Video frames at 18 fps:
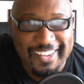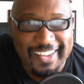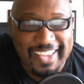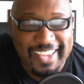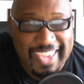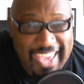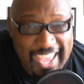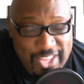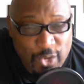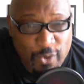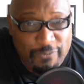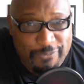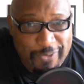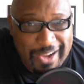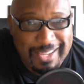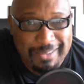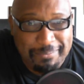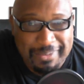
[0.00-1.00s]
Can you
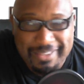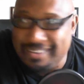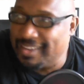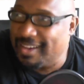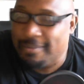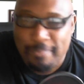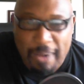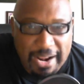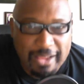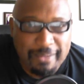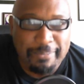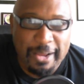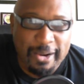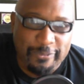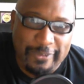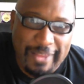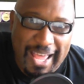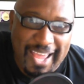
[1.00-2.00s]
fucking... Monarch
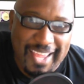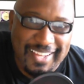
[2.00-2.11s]
butterfly.